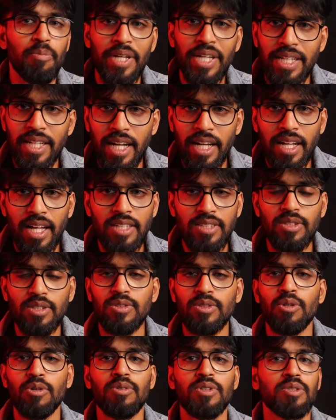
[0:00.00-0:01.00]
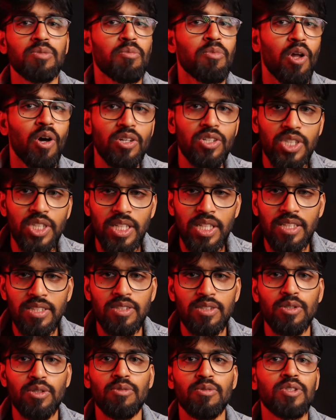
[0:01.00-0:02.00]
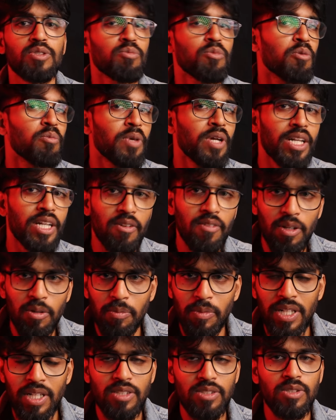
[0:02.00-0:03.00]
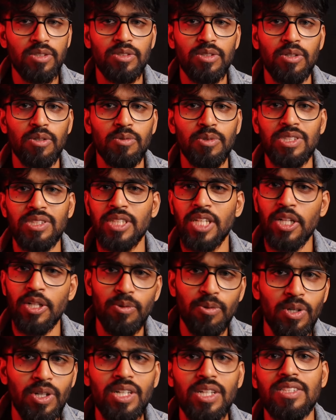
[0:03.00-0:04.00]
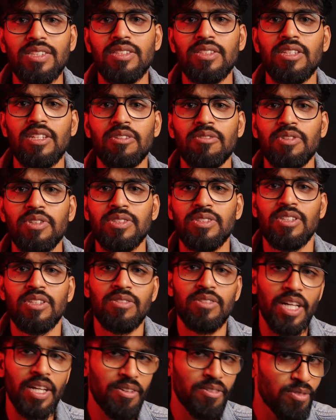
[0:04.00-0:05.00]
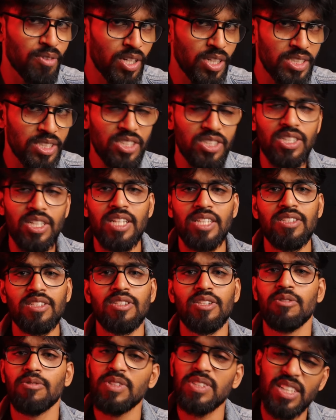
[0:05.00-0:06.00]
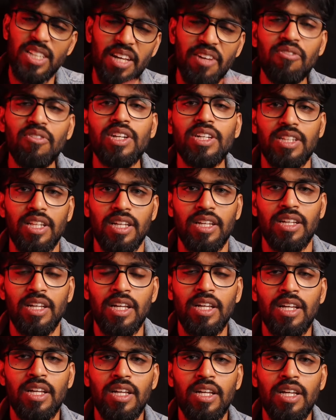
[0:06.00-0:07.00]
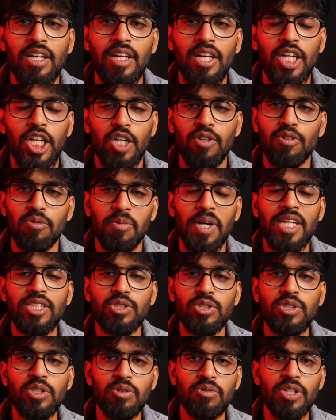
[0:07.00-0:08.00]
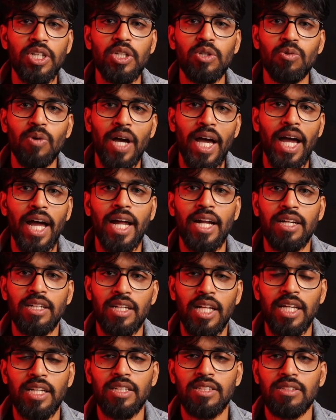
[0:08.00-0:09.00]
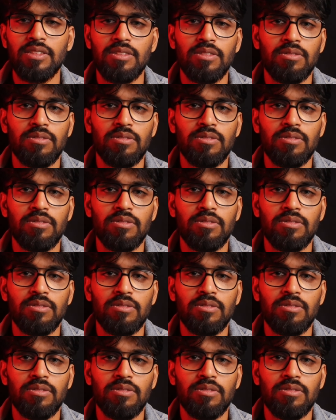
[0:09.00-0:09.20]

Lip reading: big data as a service, blockchain as a service, mobile development as a service, network as a service, infrastructure as a service, and everything. Now imagine you need to add like